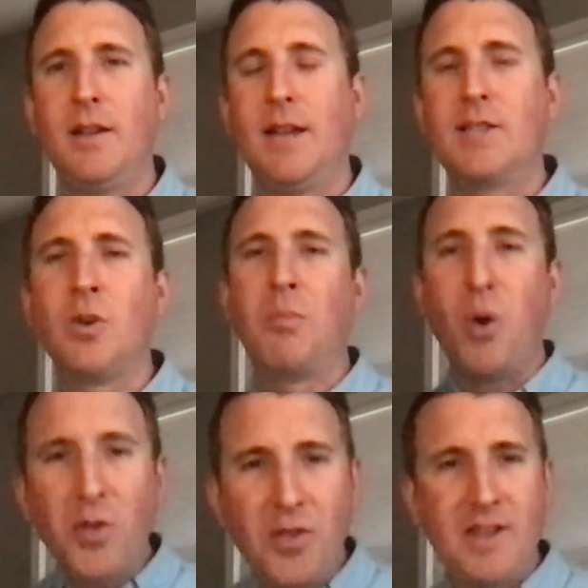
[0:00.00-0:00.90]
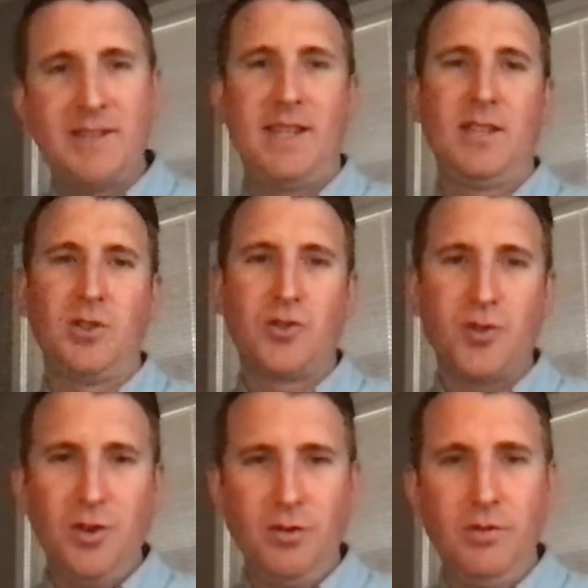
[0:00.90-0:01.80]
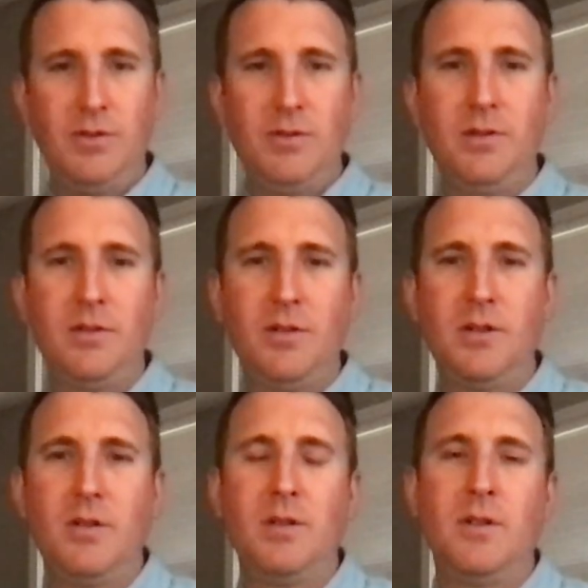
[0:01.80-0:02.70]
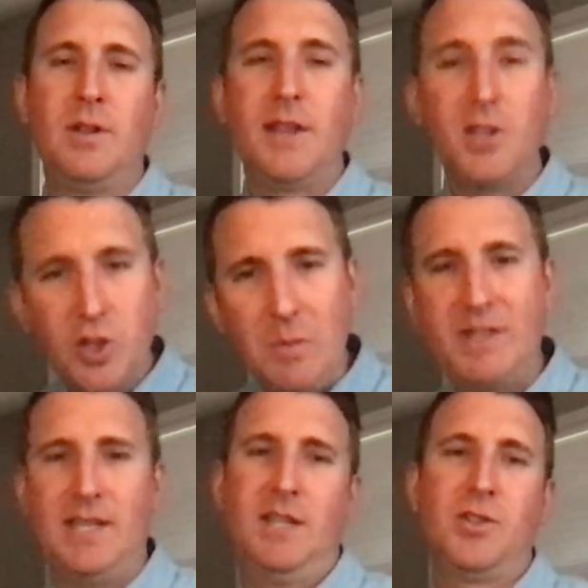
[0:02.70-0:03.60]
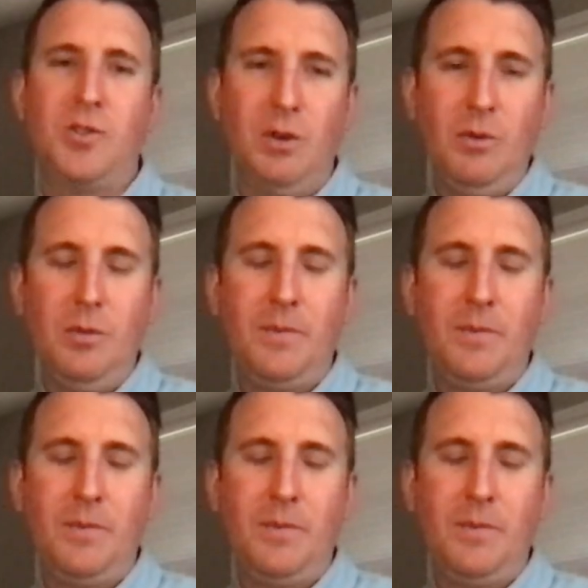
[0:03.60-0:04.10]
And so both of these things are true. And they should be seen as true.